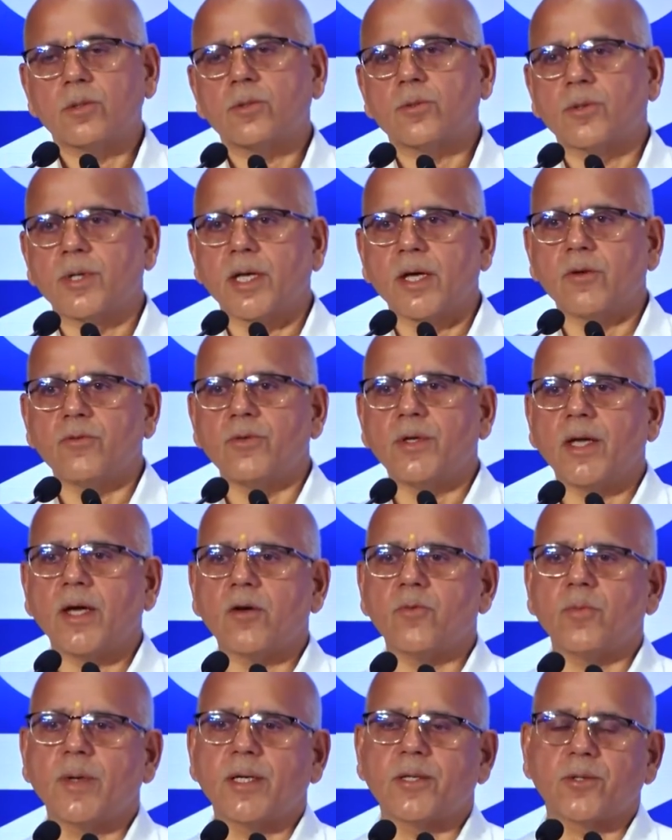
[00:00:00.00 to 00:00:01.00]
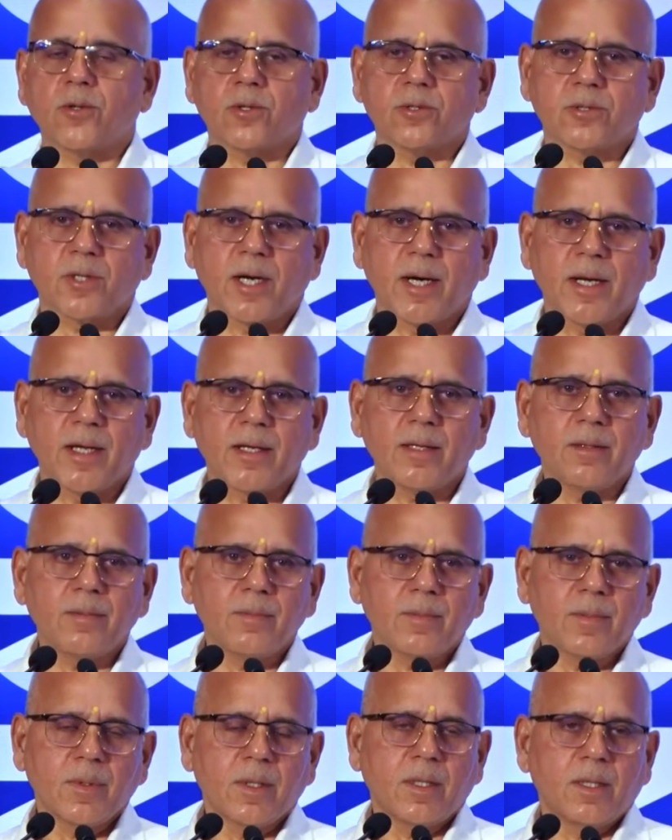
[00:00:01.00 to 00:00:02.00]
Today, we have metros running
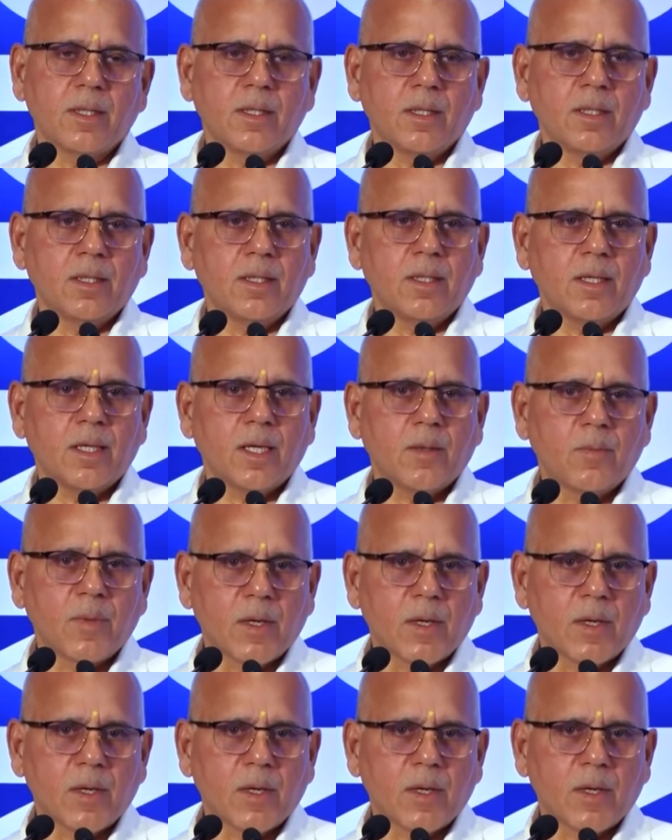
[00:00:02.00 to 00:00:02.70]
in